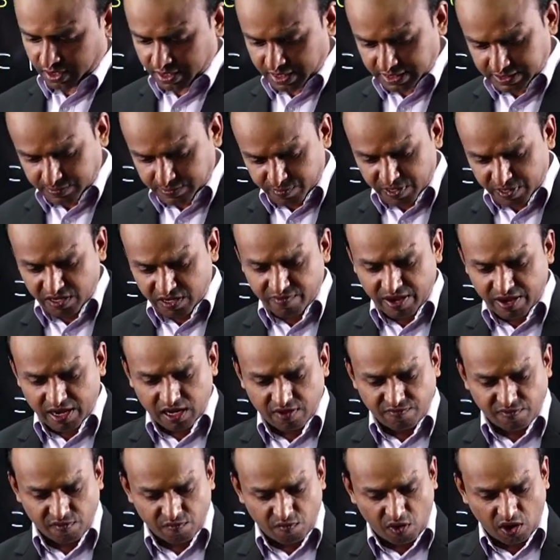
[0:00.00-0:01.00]
Yes,
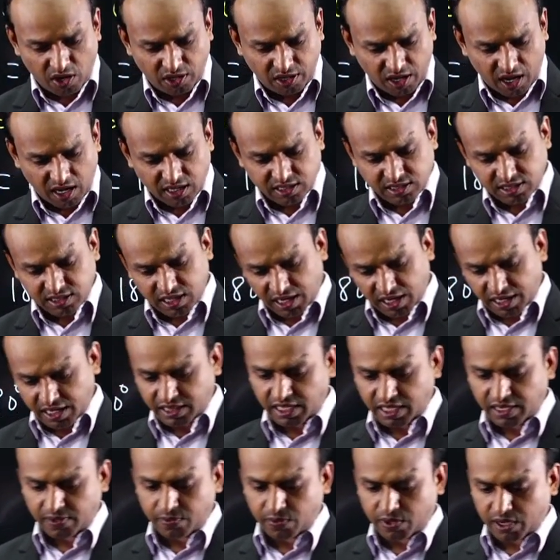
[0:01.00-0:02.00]
meanwhile, if you want to ask
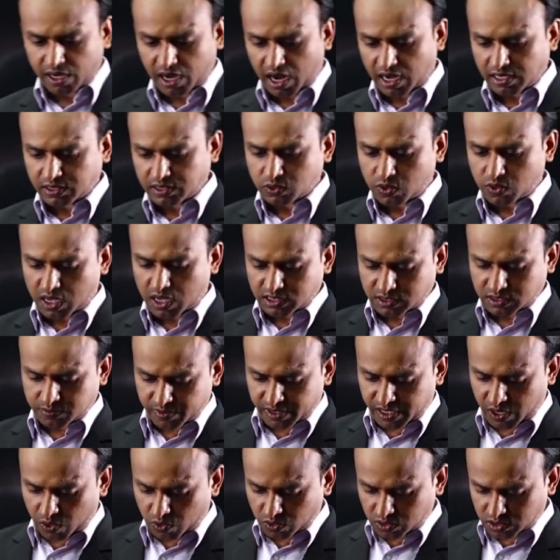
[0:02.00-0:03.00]
anything, you can also ask
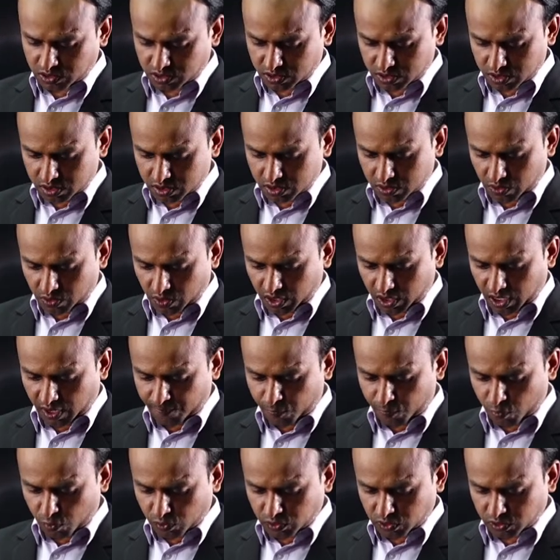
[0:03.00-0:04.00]
me doubts. Okay,
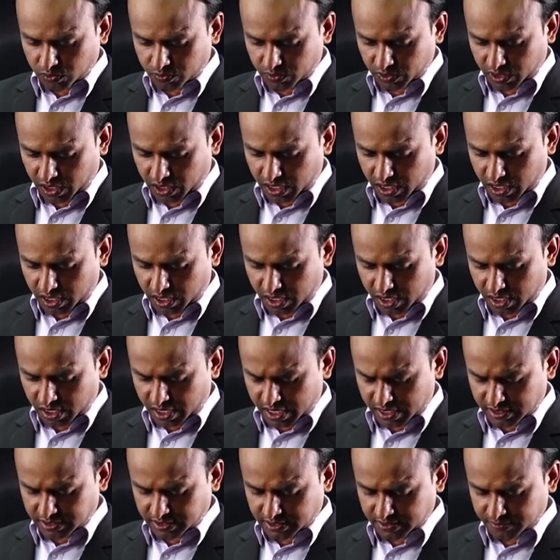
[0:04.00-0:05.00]
post, okay, uh,
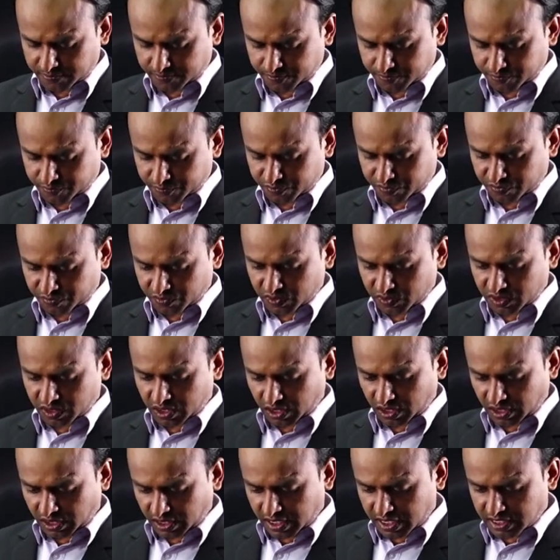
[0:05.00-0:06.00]
yes.
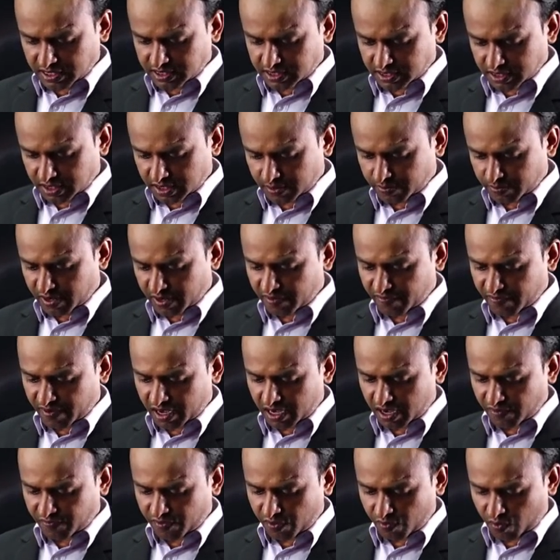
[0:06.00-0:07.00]
Yes, and
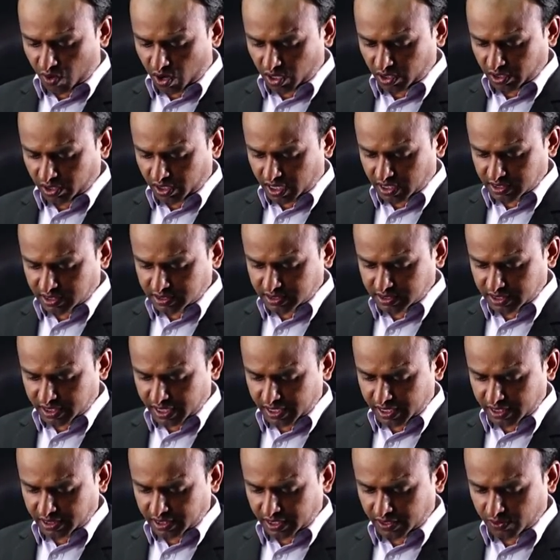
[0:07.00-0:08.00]
meanwhile, if you want to ask
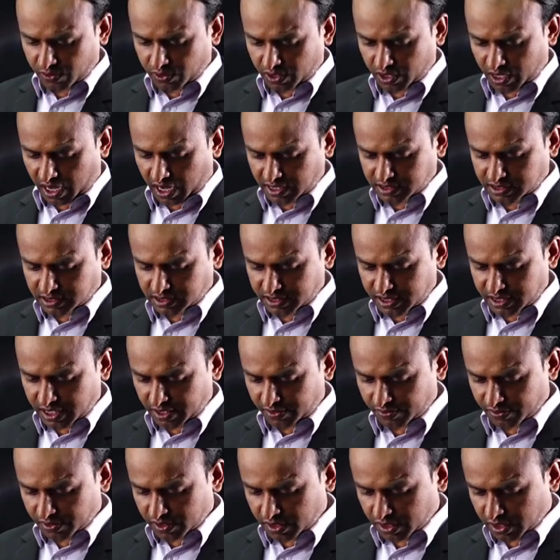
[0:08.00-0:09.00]
anything, you can ask,
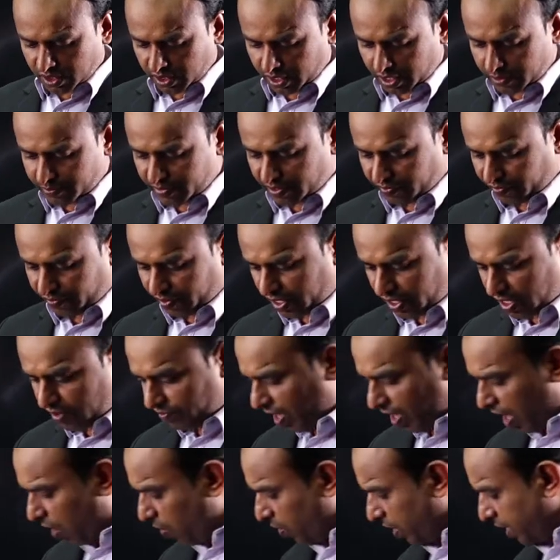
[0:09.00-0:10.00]
dear. In between,
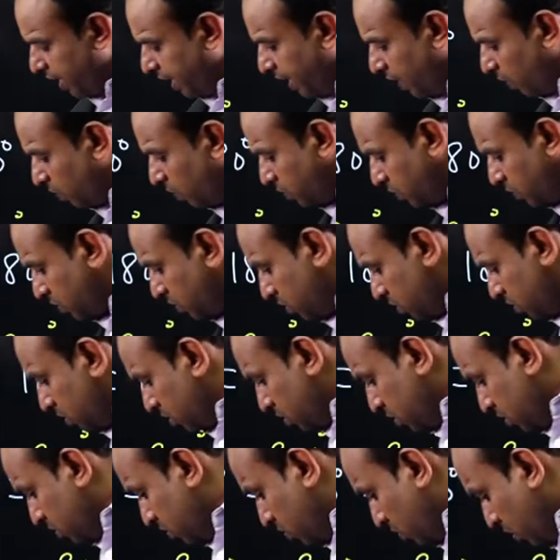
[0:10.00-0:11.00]
if you have any doubts,
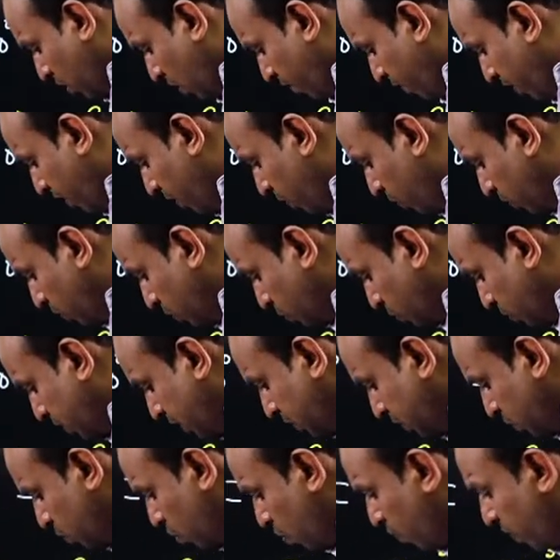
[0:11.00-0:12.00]
okay, very good
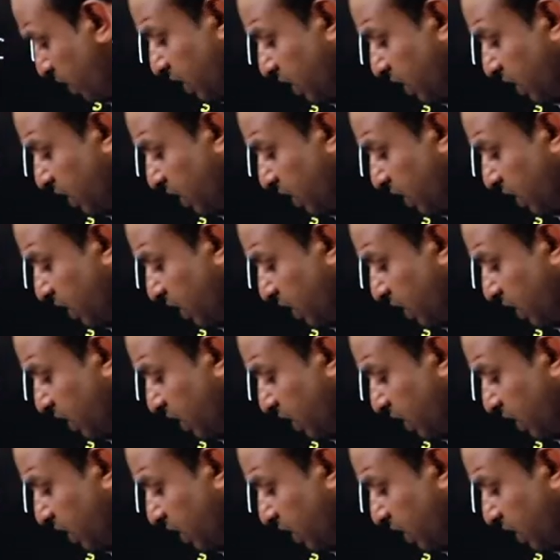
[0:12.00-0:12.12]
students. No